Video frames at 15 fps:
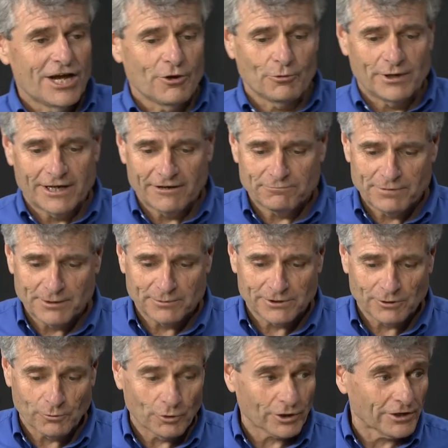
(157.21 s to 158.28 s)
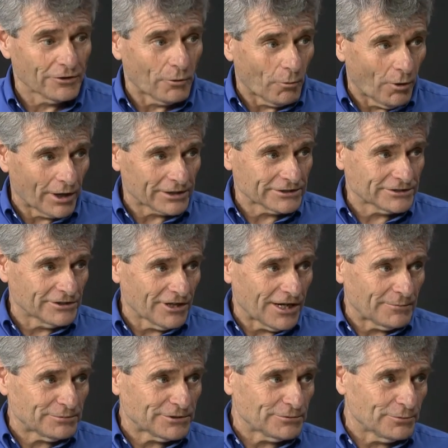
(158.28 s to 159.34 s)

We have people that work on the water stops.